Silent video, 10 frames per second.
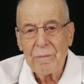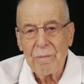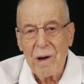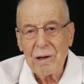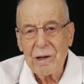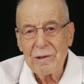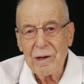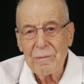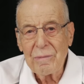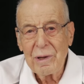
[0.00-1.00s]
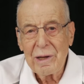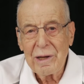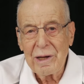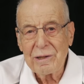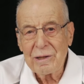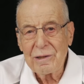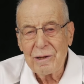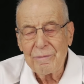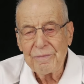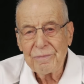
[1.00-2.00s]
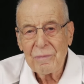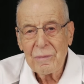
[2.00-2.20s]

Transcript: mocking them, hitting them,